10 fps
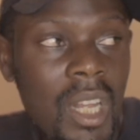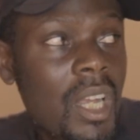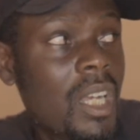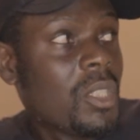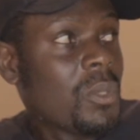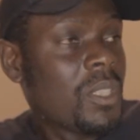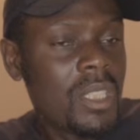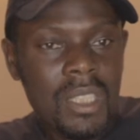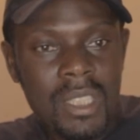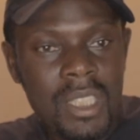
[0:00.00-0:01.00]
I should
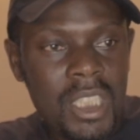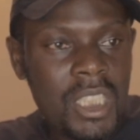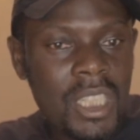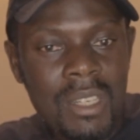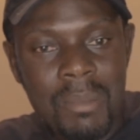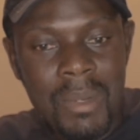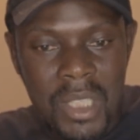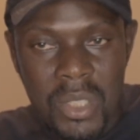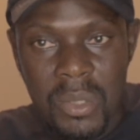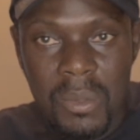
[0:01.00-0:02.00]
share my
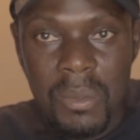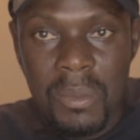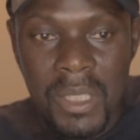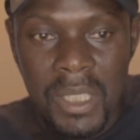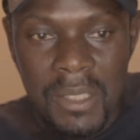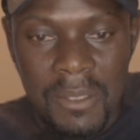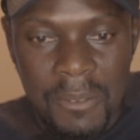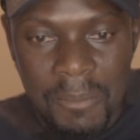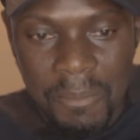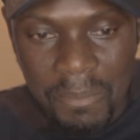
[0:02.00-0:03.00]
screen.
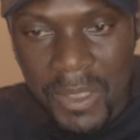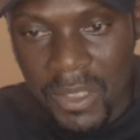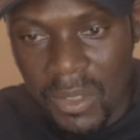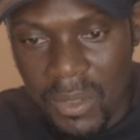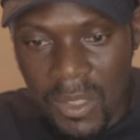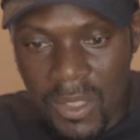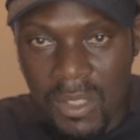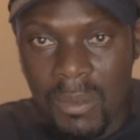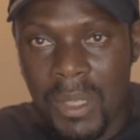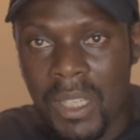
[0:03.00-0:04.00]
This noise
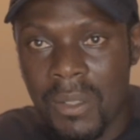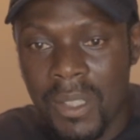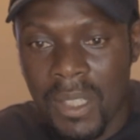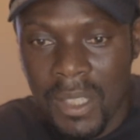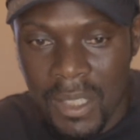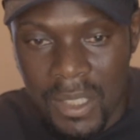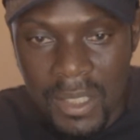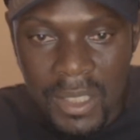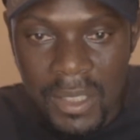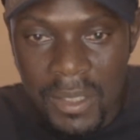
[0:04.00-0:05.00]
coming out
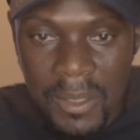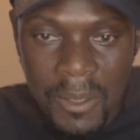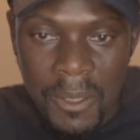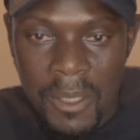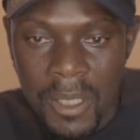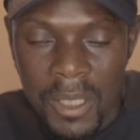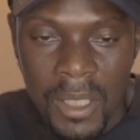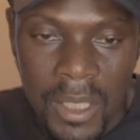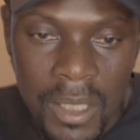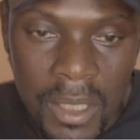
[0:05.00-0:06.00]
there.
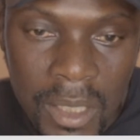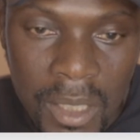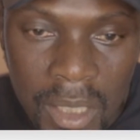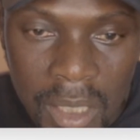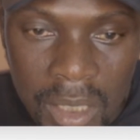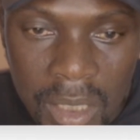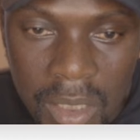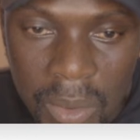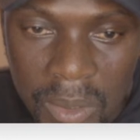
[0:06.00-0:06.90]
I should